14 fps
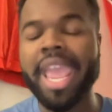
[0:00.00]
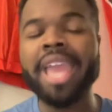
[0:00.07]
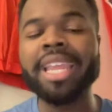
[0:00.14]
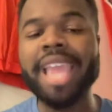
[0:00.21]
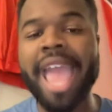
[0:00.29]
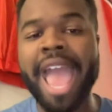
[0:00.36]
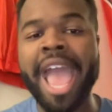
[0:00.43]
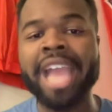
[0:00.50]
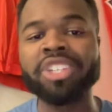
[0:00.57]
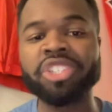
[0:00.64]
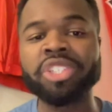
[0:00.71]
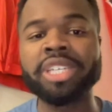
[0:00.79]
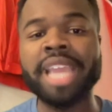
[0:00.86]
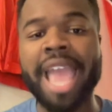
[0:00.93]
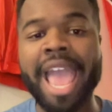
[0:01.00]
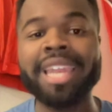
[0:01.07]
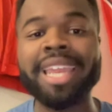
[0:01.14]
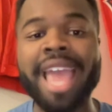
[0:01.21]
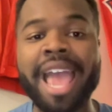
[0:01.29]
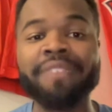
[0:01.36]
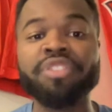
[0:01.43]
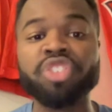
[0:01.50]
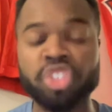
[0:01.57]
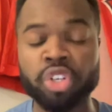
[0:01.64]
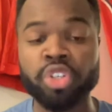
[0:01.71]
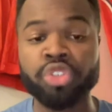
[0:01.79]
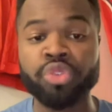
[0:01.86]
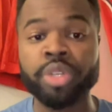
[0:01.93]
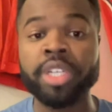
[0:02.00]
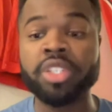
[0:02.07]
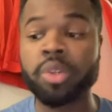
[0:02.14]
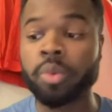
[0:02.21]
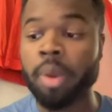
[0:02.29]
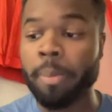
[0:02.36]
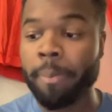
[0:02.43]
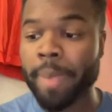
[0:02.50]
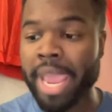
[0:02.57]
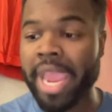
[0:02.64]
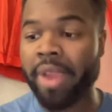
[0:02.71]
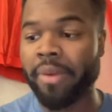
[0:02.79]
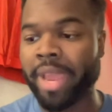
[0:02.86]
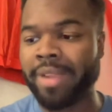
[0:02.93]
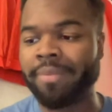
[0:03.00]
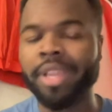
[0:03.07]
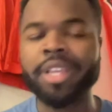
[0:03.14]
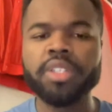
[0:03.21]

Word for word: and he actually had to have surgery to repair it.